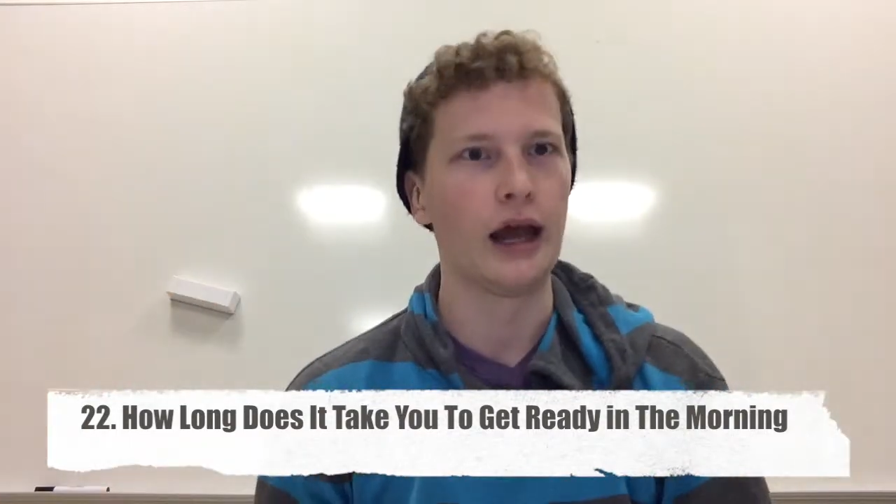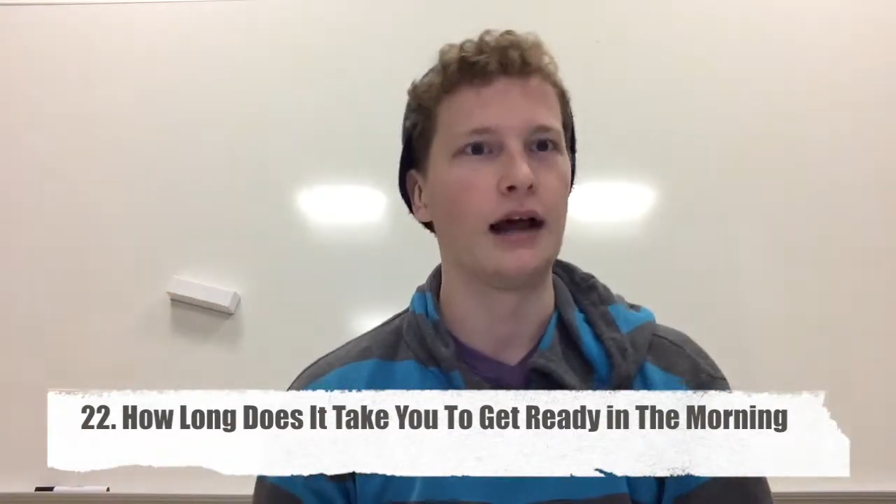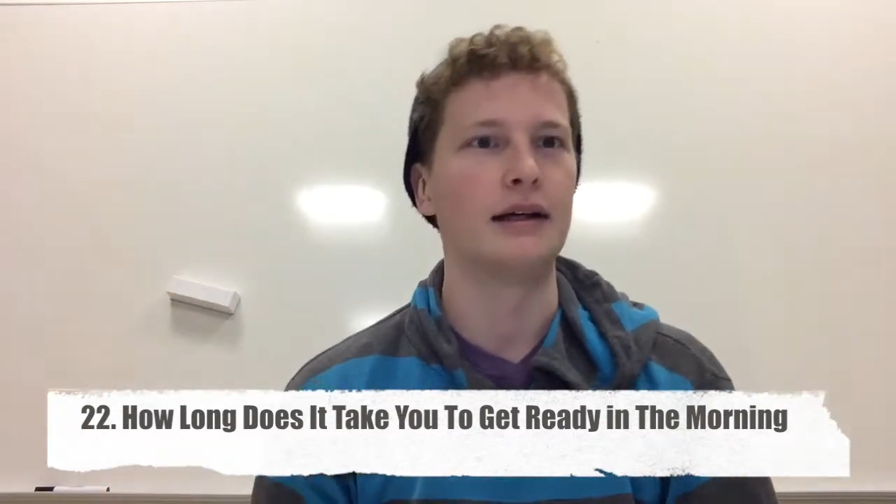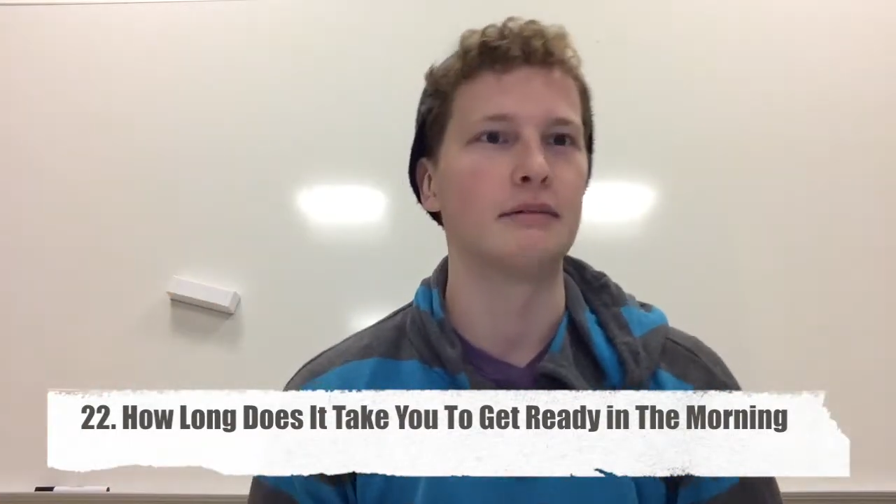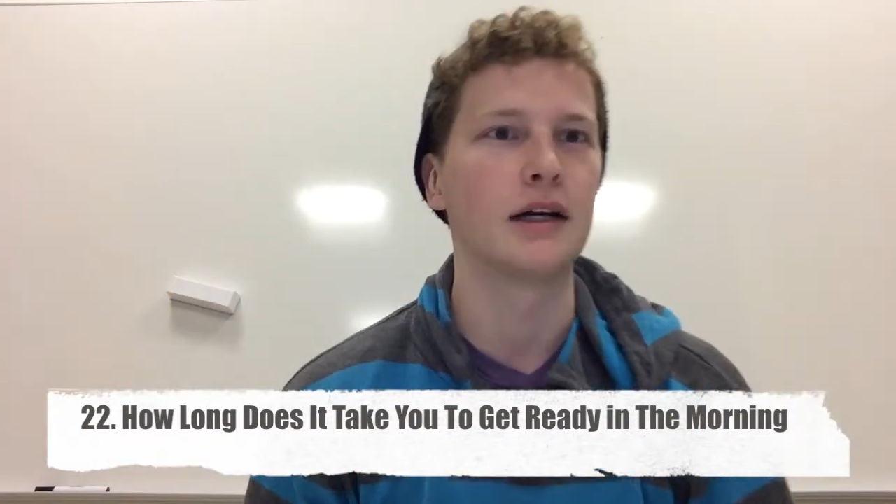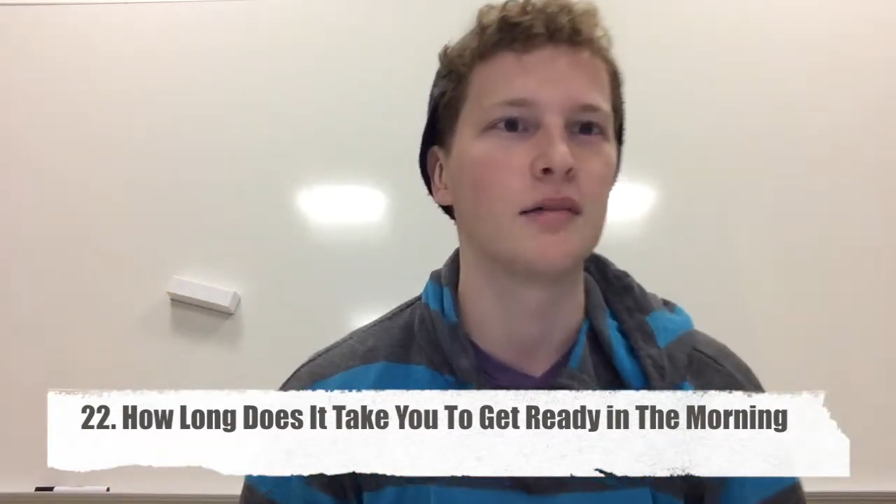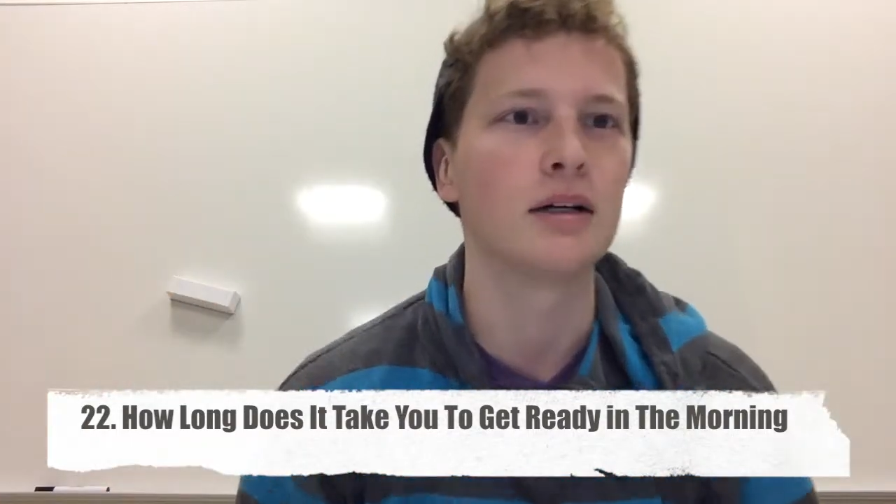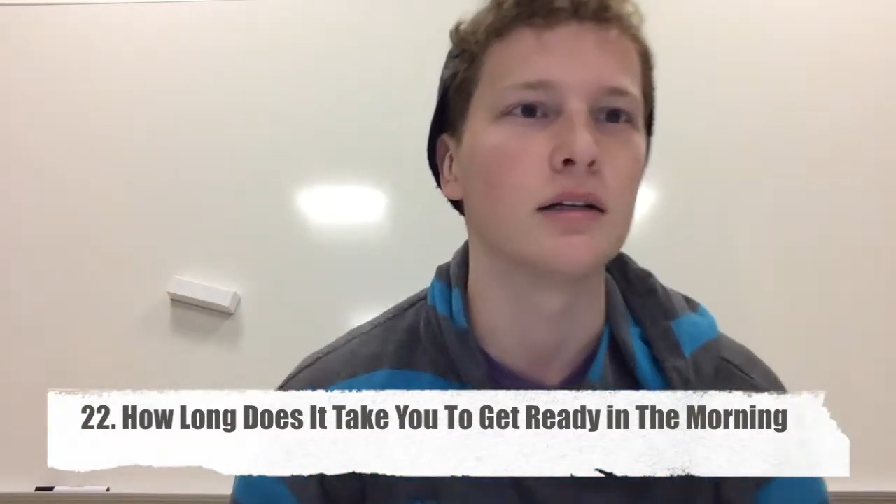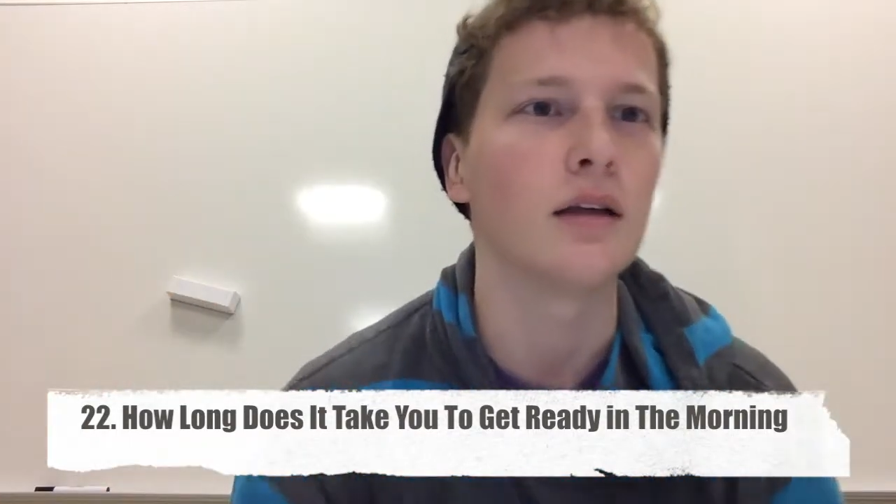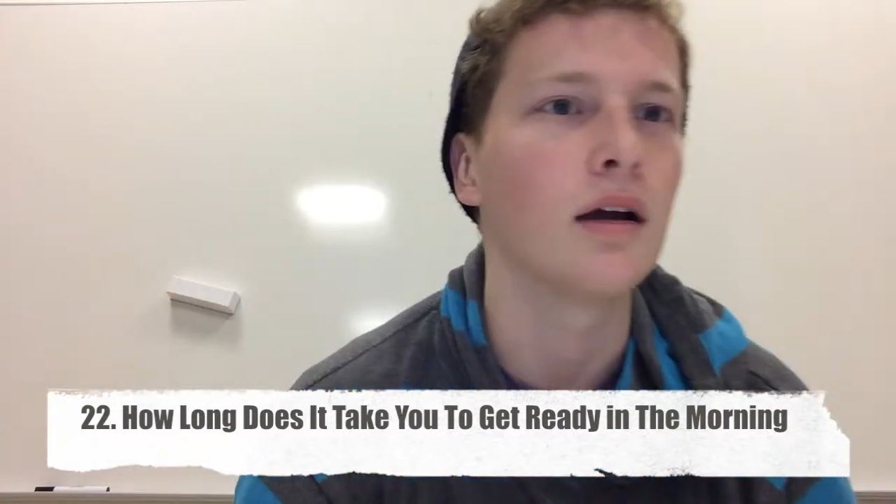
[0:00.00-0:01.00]
I'm
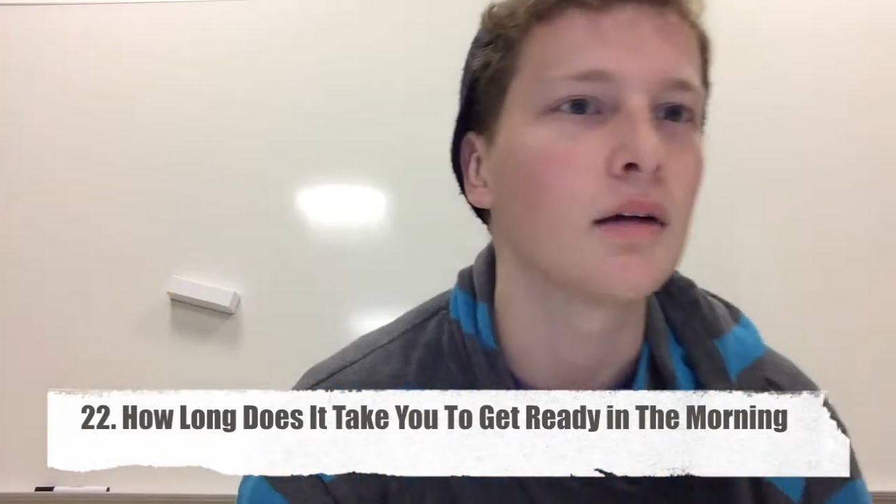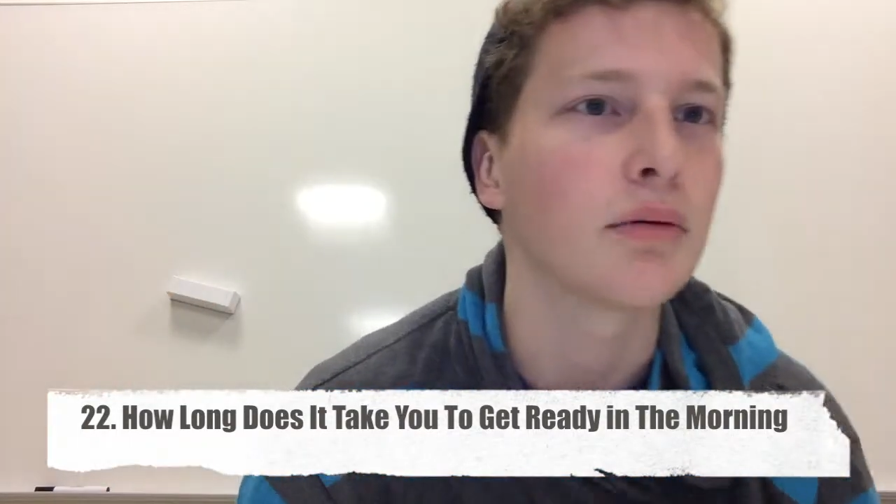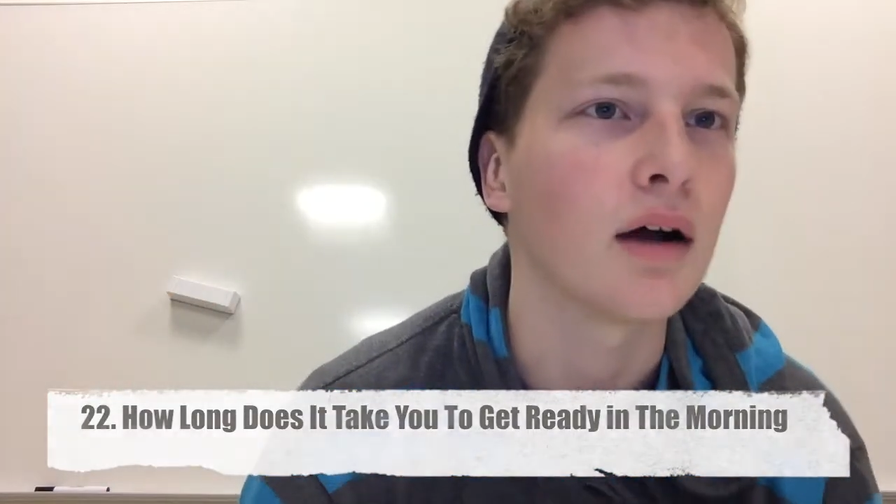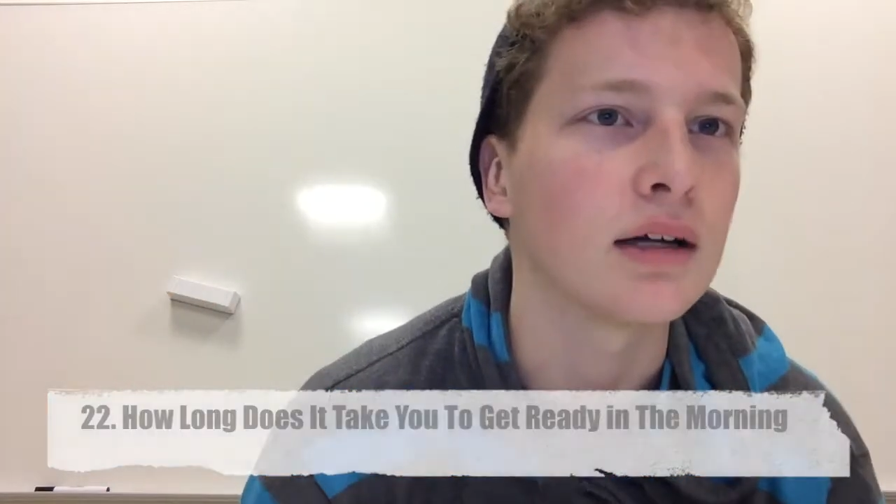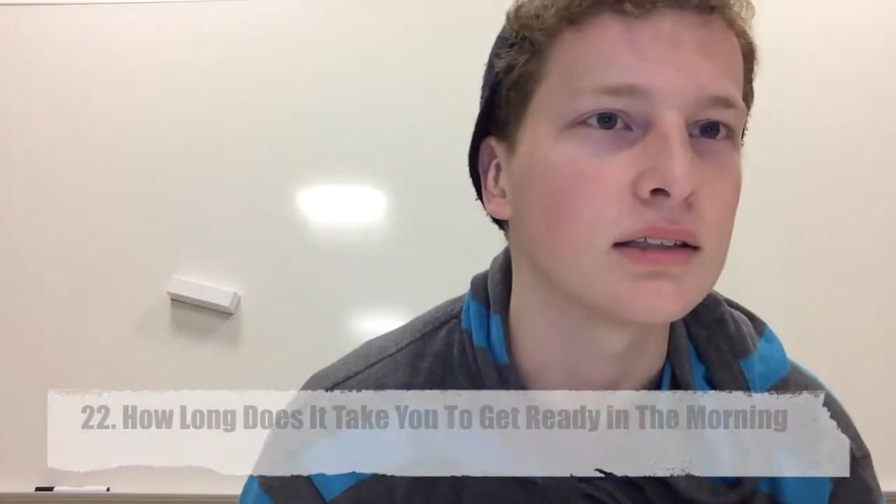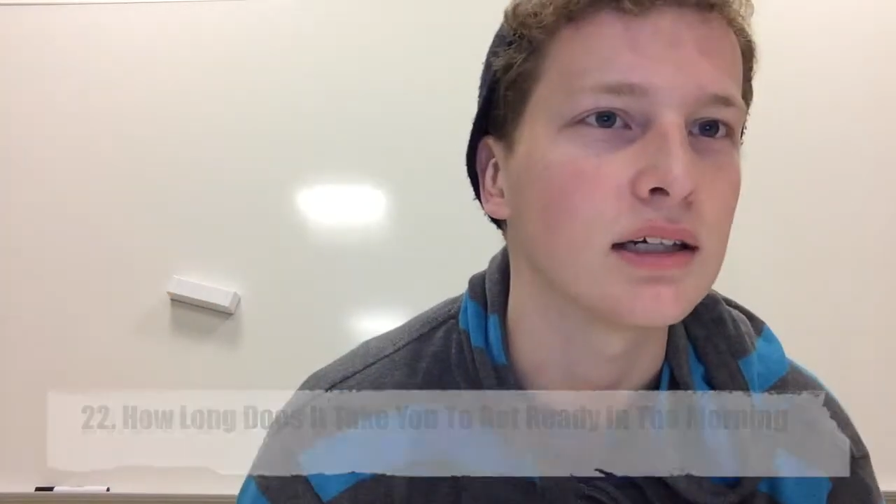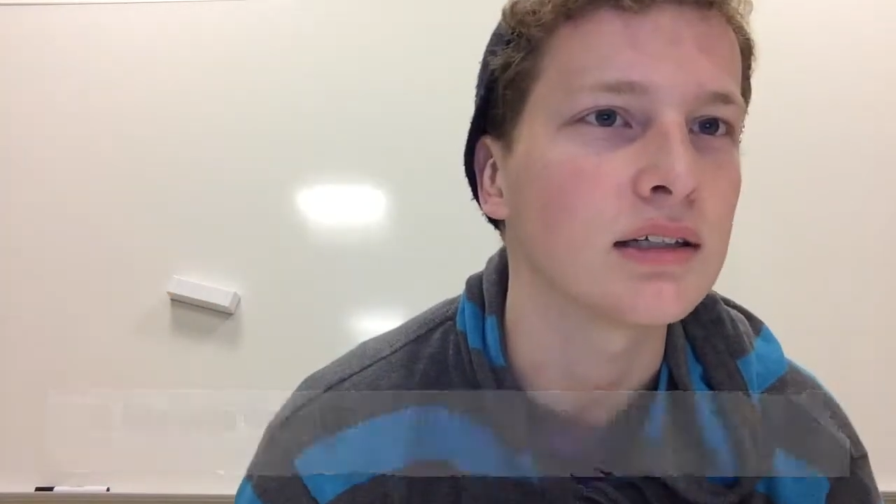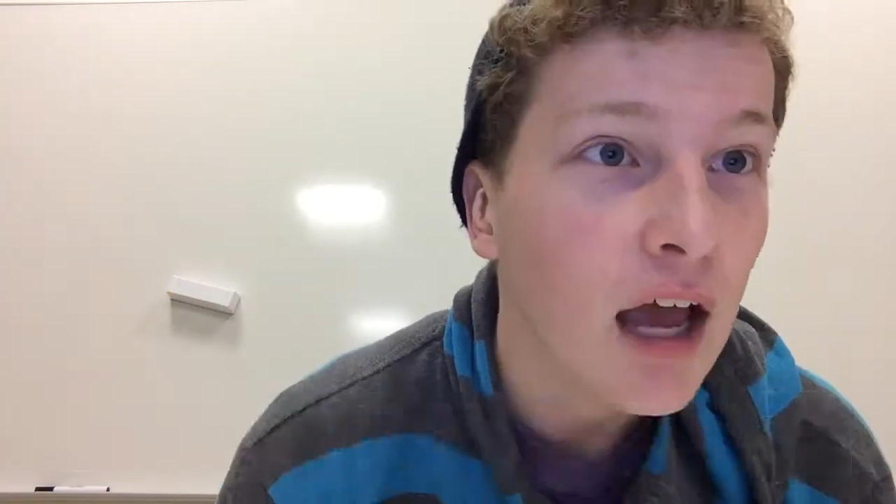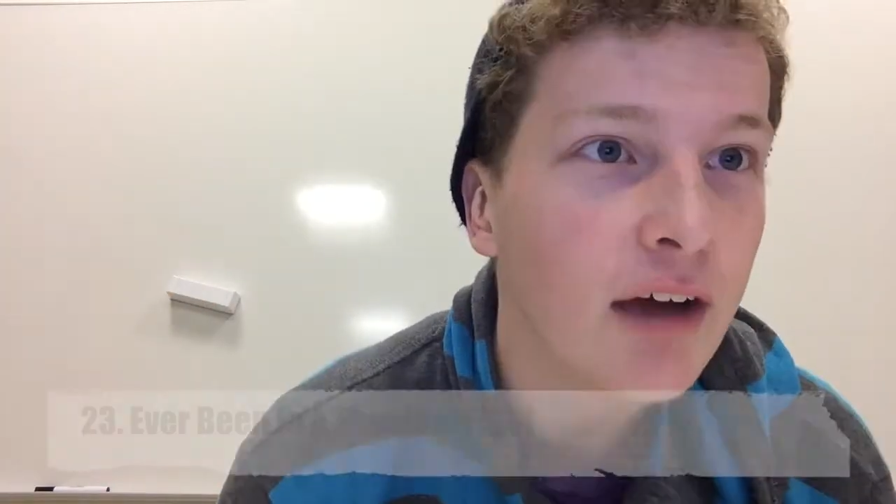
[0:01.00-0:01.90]
a long process.